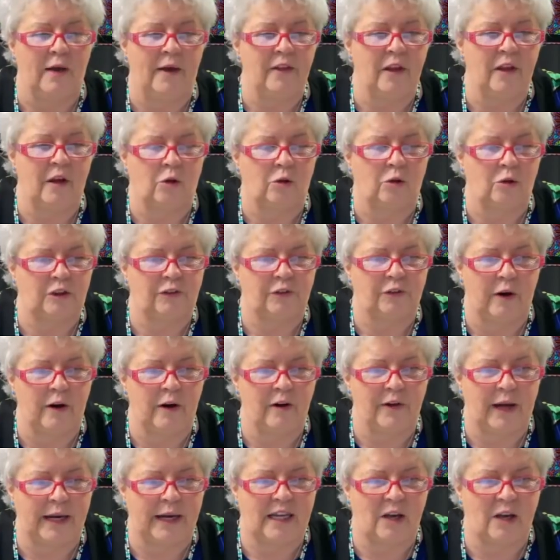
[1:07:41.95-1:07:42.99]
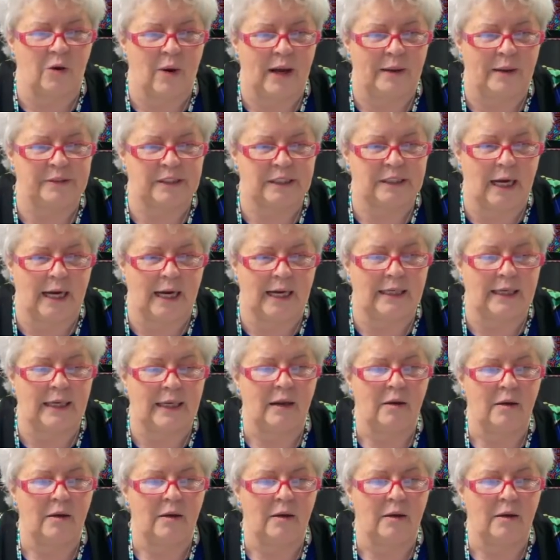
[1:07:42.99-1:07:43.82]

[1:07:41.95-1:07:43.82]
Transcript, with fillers: the Husqvarna Viking website,